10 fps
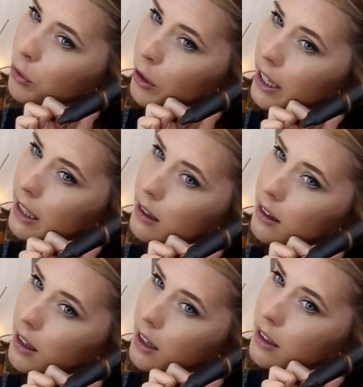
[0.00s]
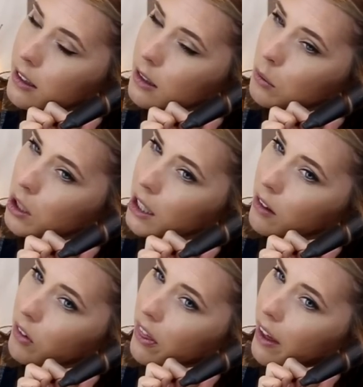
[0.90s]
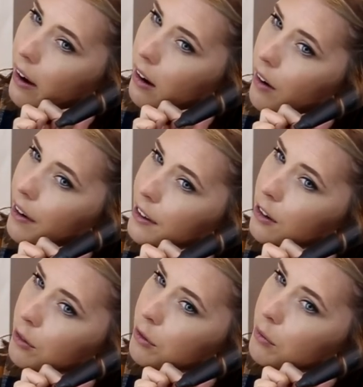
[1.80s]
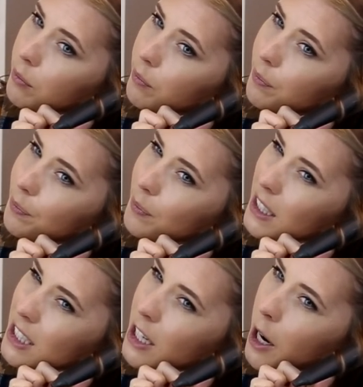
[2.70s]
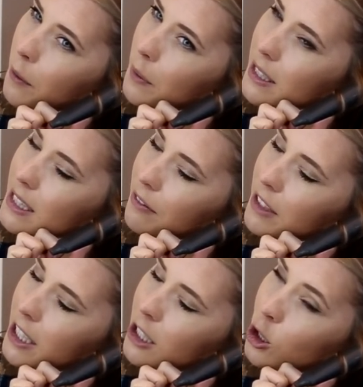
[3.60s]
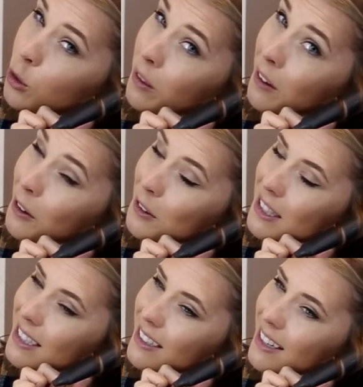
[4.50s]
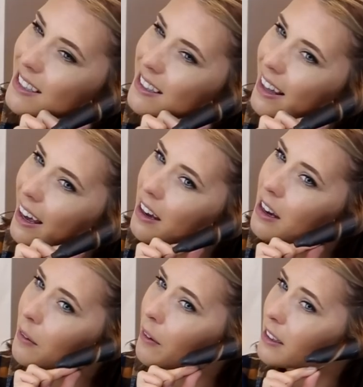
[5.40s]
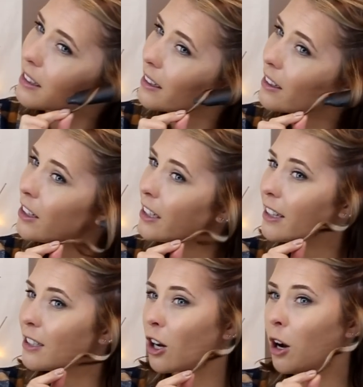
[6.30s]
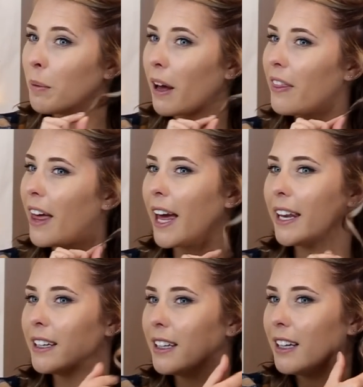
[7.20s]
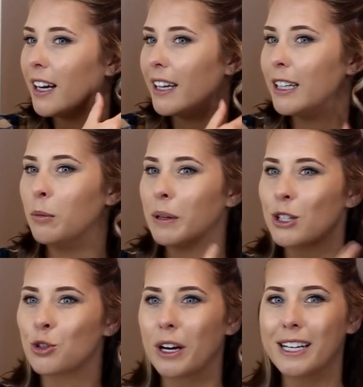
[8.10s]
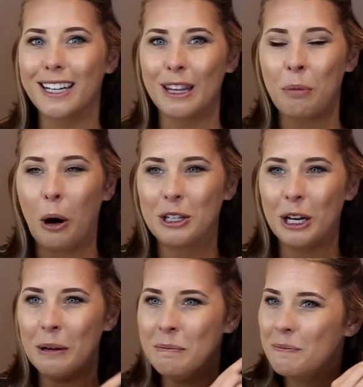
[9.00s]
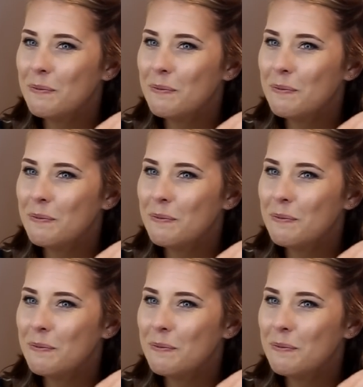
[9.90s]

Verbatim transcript: free, because I want to give it that kind of, I don't know, there's definitely a look with curls these days, isn't there, where it's like curly at the top and then a little bit straight at the bottom.